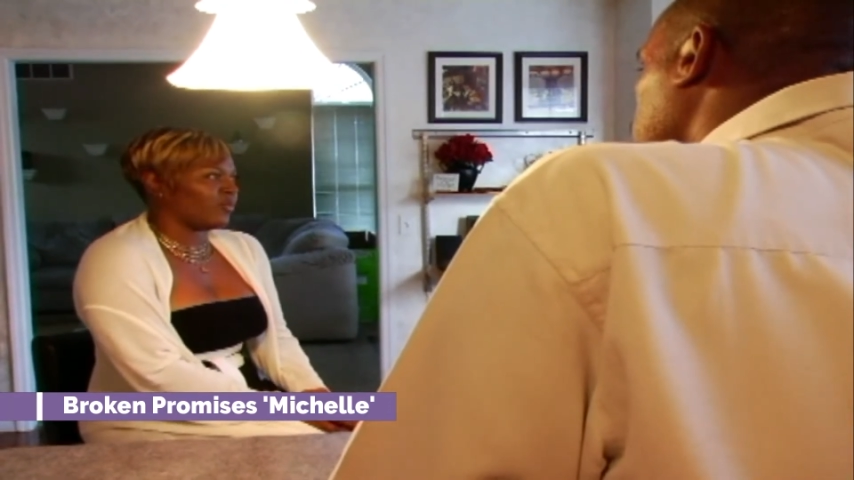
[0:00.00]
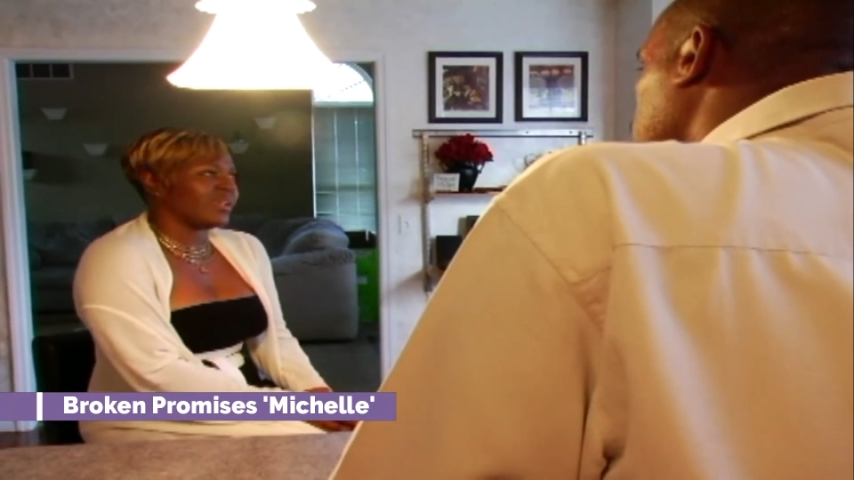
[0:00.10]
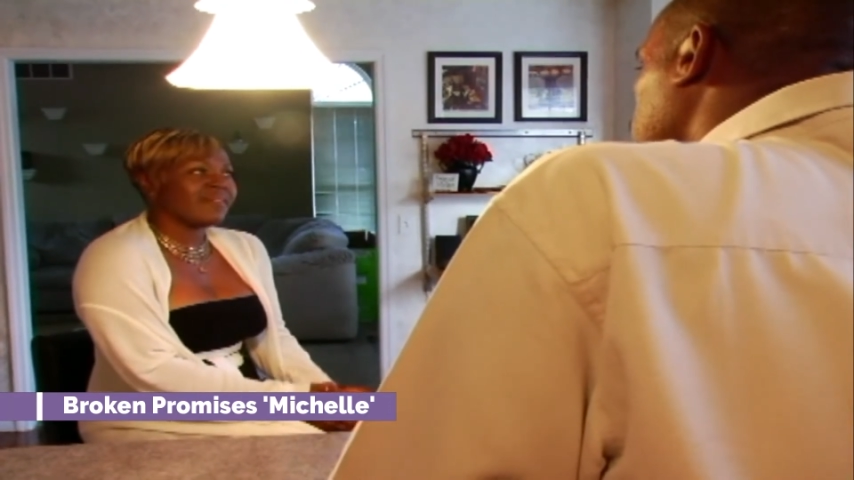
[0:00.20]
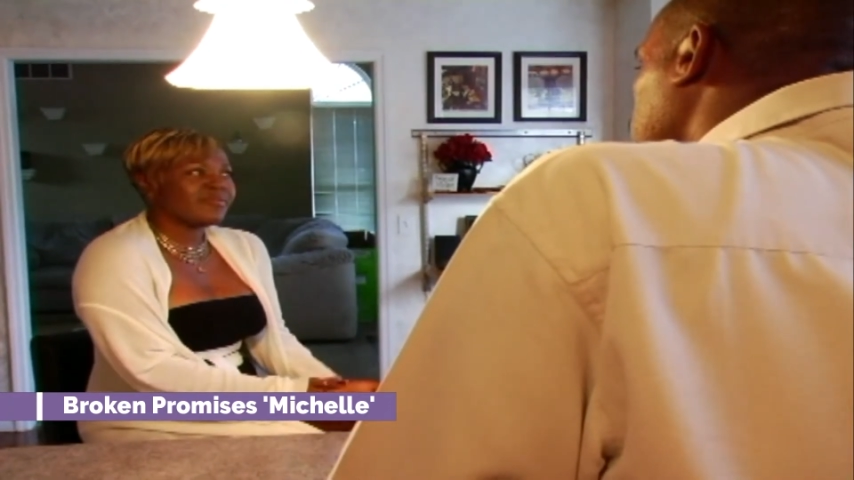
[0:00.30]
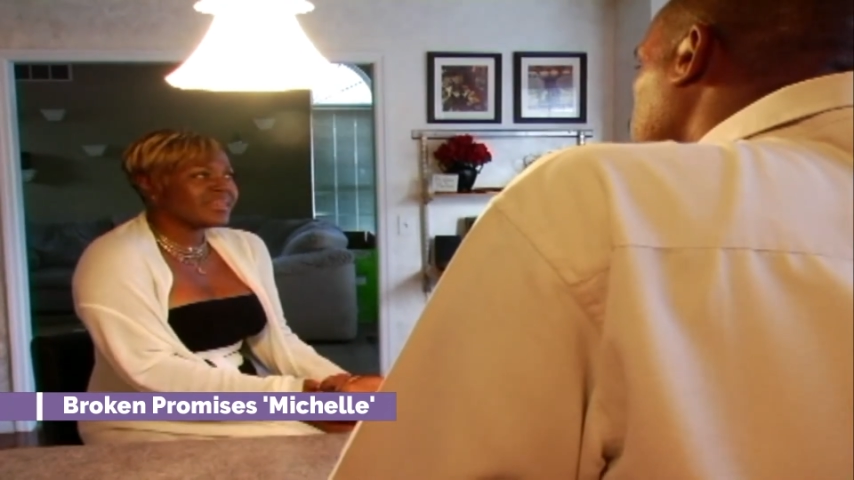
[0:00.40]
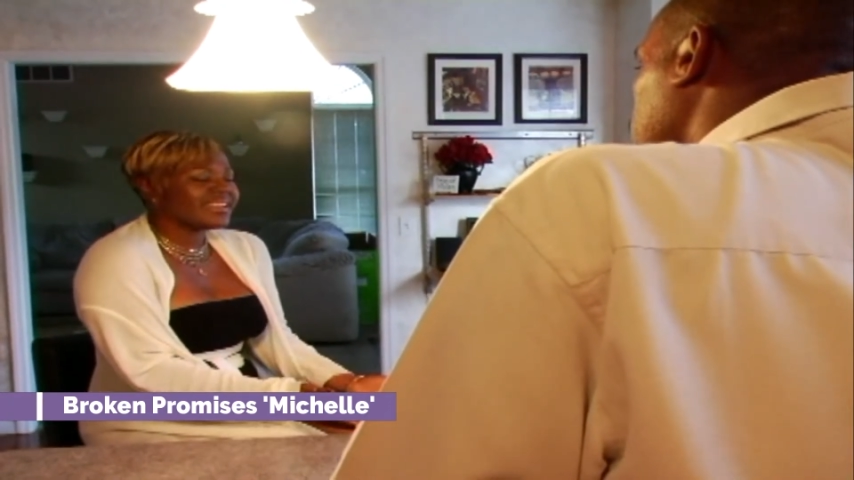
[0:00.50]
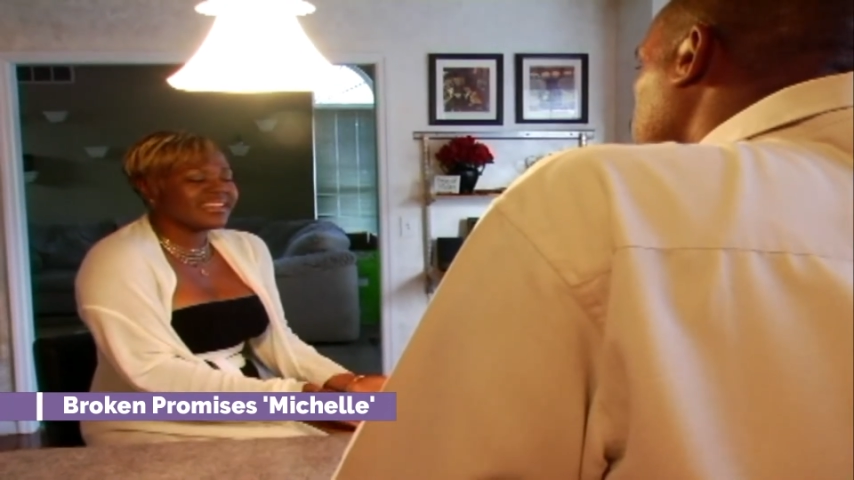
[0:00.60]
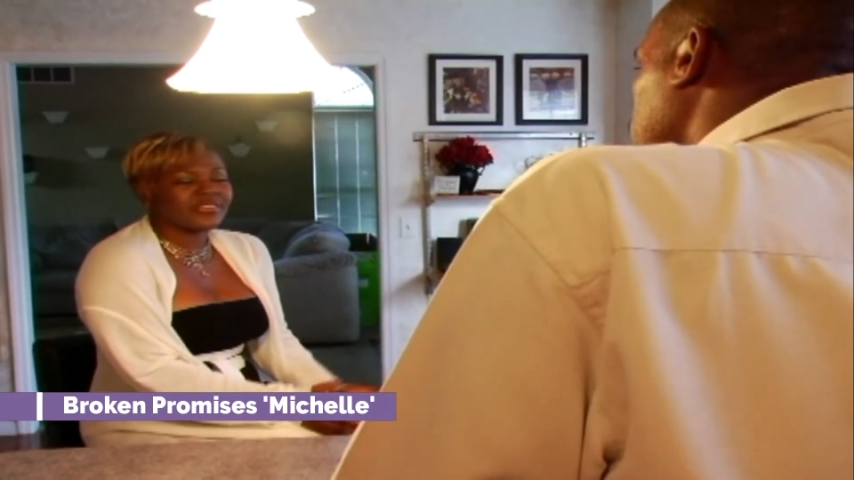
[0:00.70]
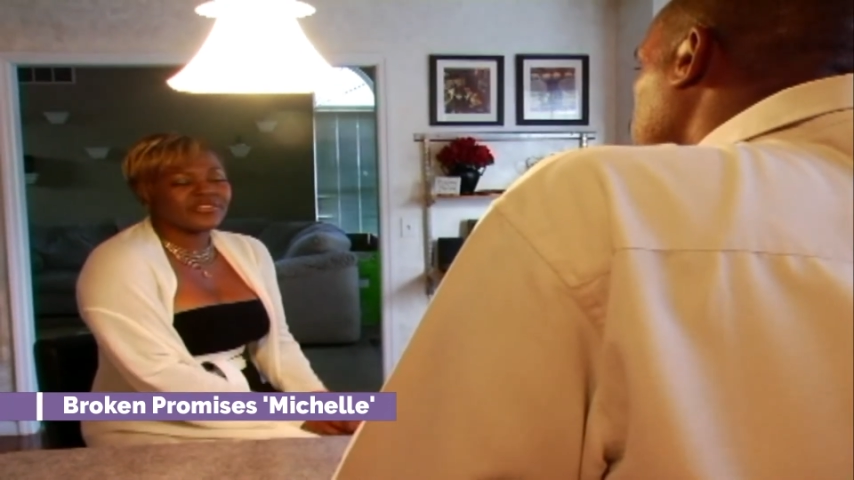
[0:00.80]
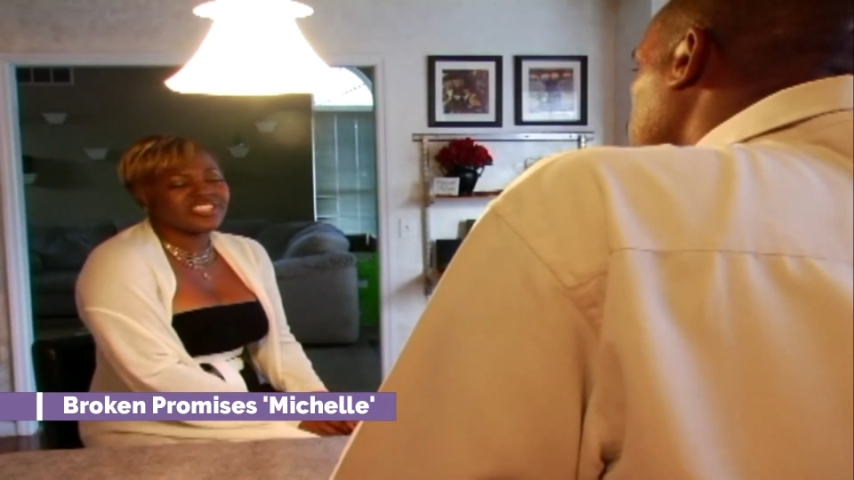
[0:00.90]
We haven't been
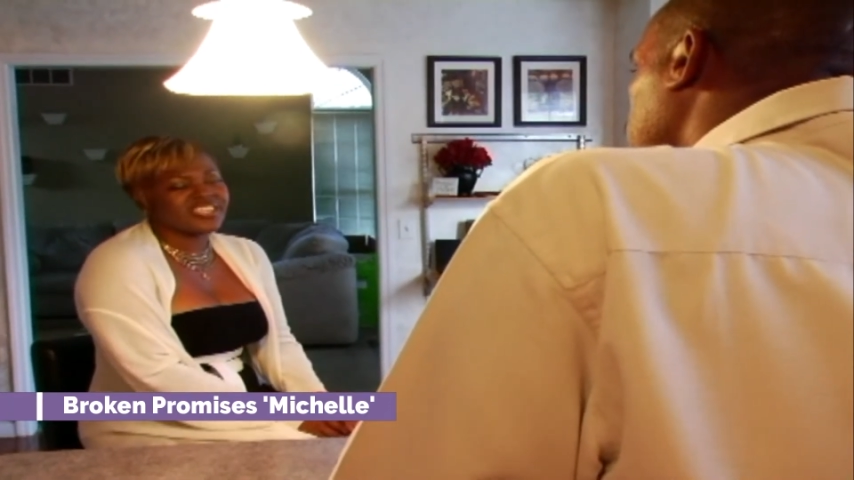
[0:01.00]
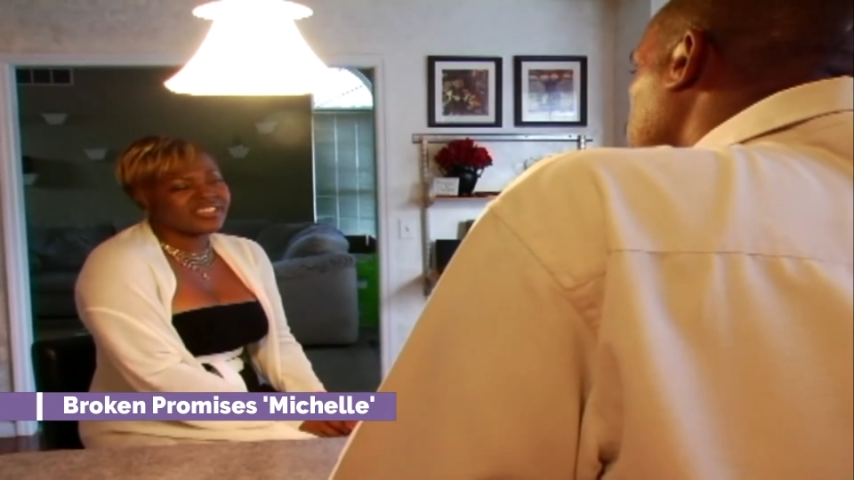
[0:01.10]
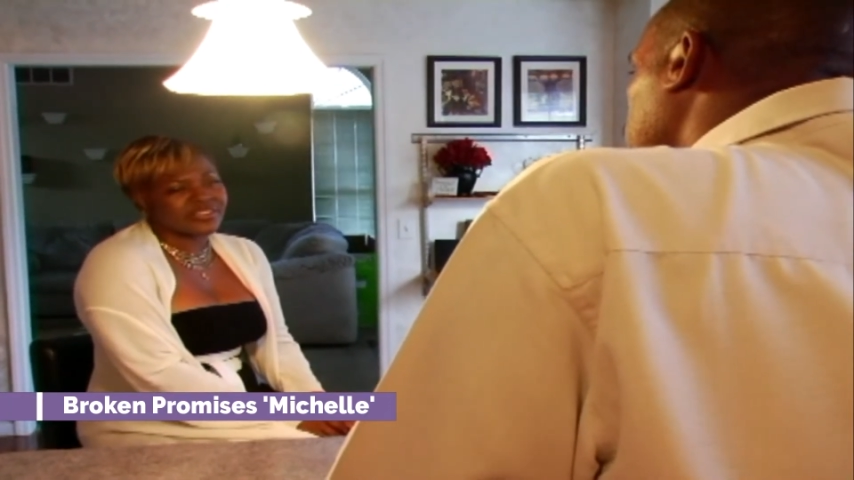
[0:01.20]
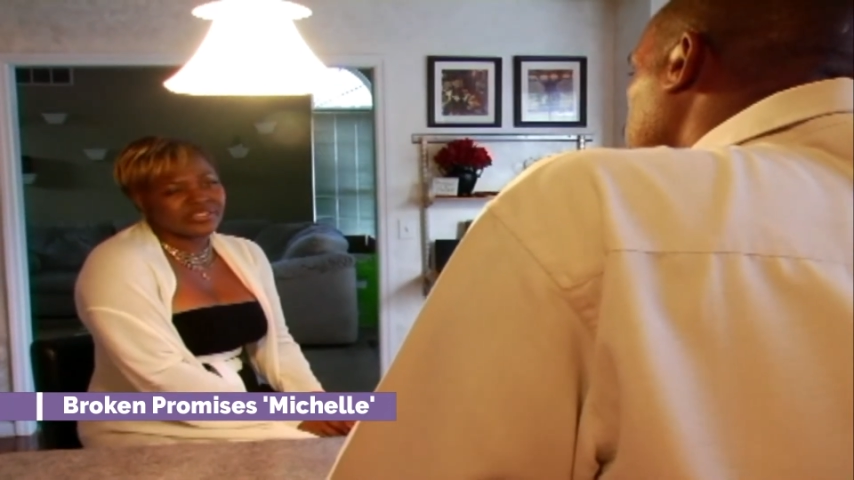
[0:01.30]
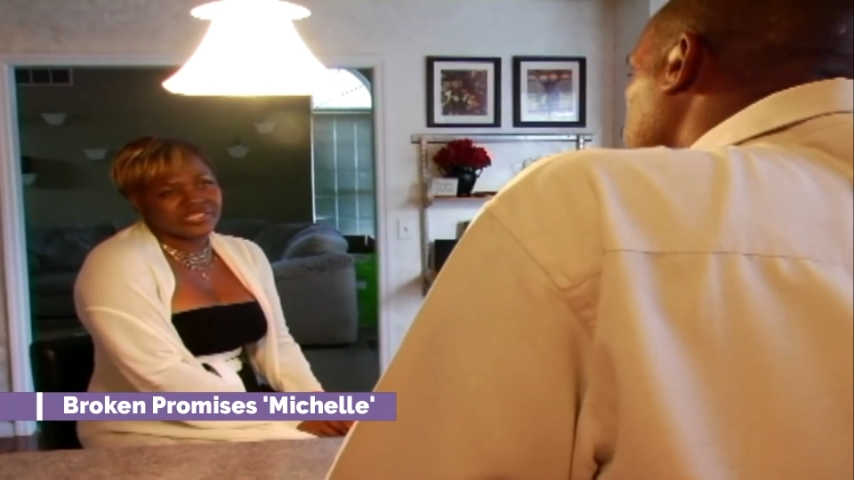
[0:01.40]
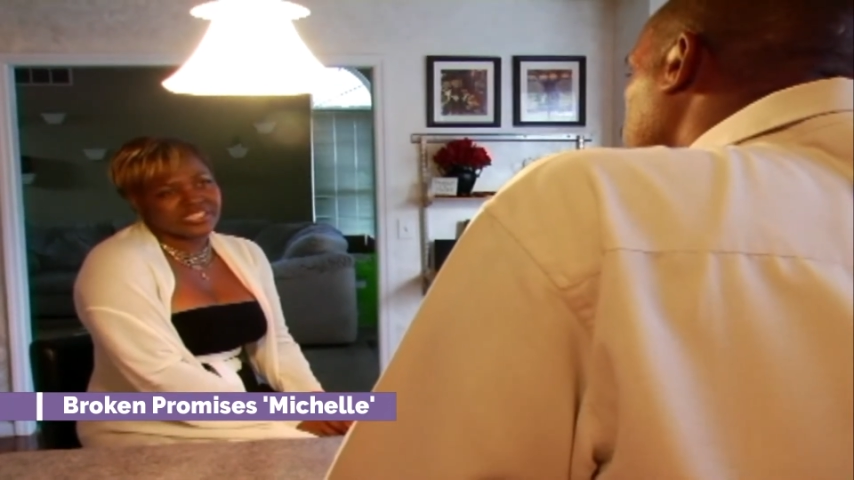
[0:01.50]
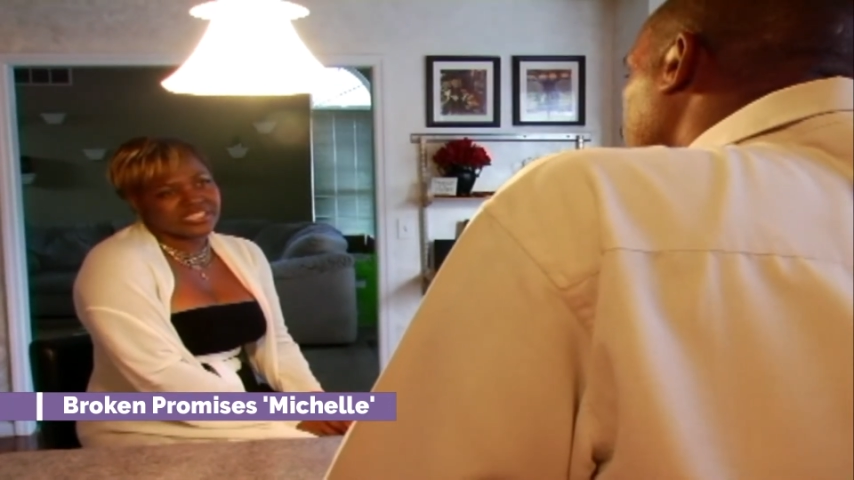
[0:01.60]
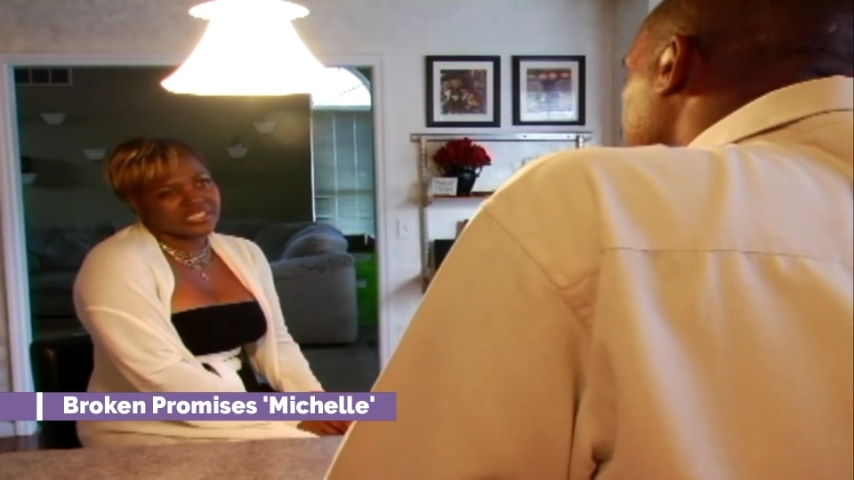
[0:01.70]
together in years.